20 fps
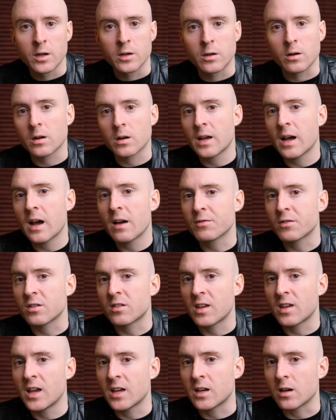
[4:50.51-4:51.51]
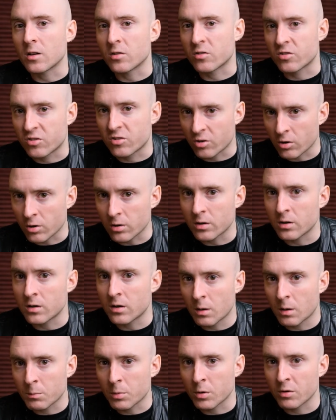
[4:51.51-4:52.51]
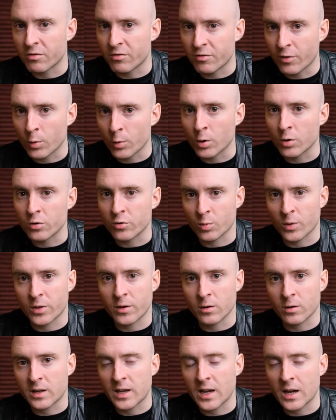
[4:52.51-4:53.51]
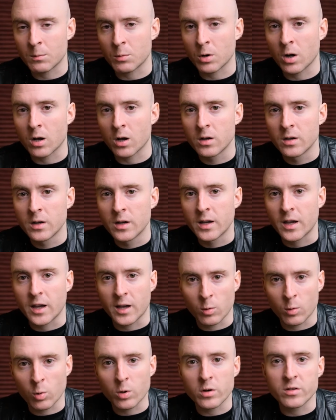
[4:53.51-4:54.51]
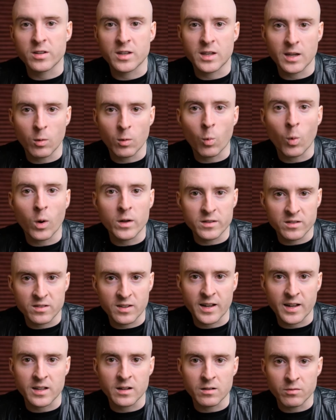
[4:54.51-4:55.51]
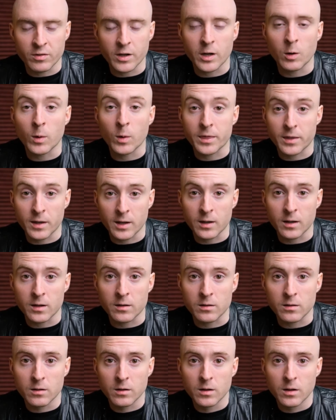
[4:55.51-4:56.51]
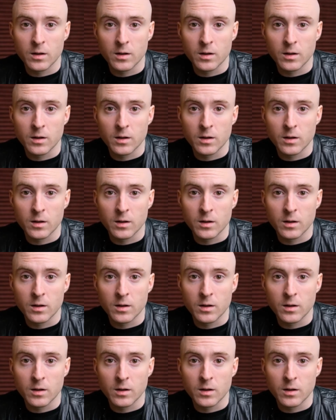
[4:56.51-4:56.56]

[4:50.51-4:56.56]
you're gonna have to take a certain number of photos with your camera in order to get one second of video at the end.